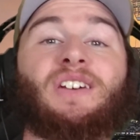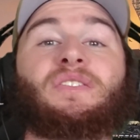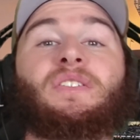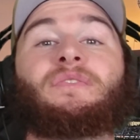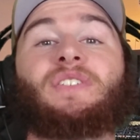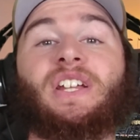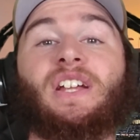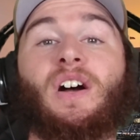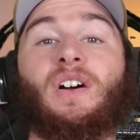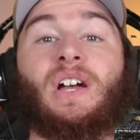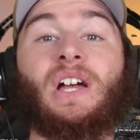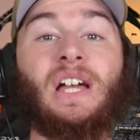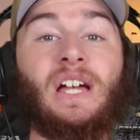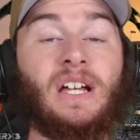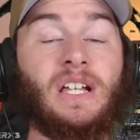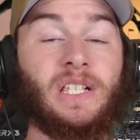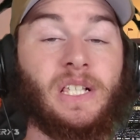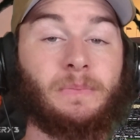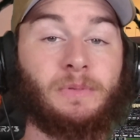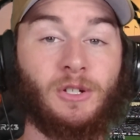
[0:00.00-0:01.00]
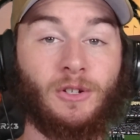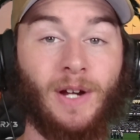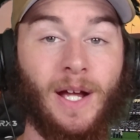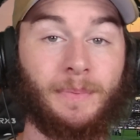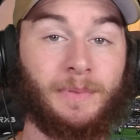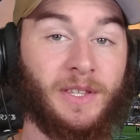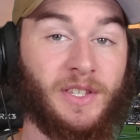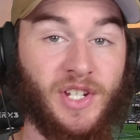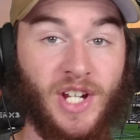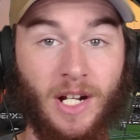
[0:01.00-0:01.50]
on the video,
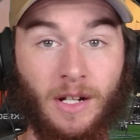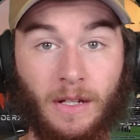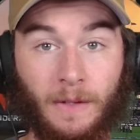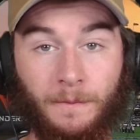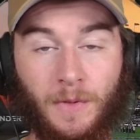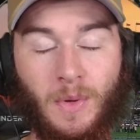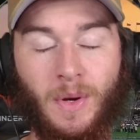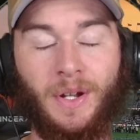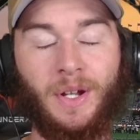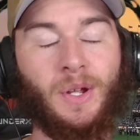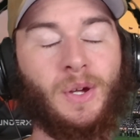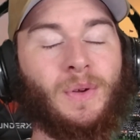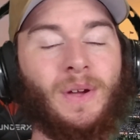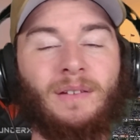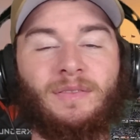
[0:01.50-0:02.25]
subscribe to the channel if you are new.